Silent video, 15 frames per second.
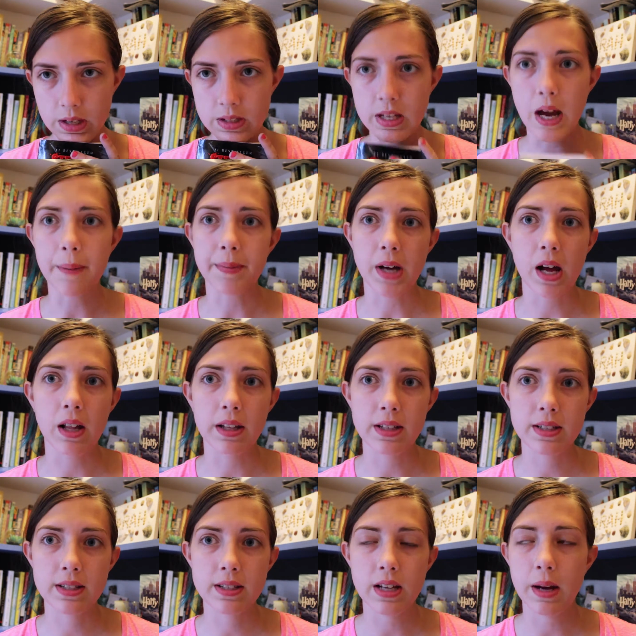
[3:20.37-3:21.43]
Tom
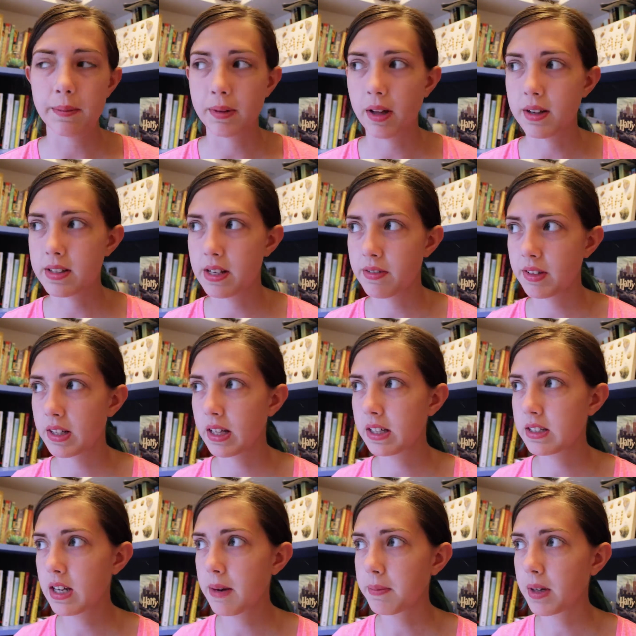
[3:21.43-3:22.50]
Collins. Tom Collins, I really
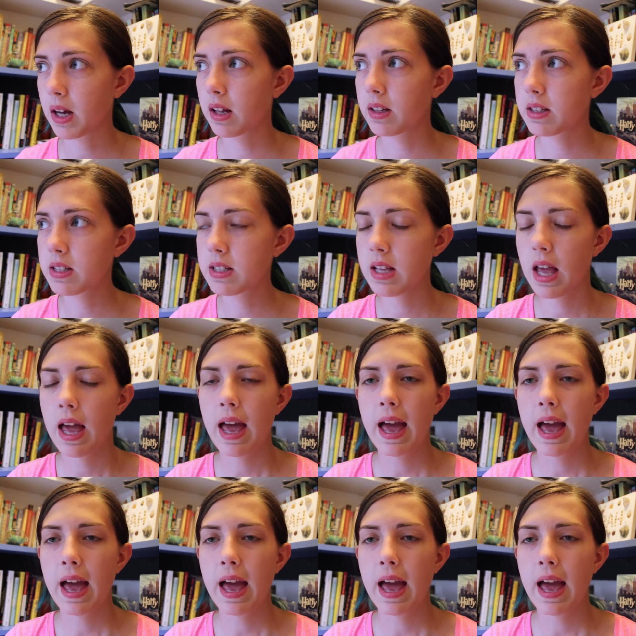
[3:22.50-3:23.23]
like Tom Collins.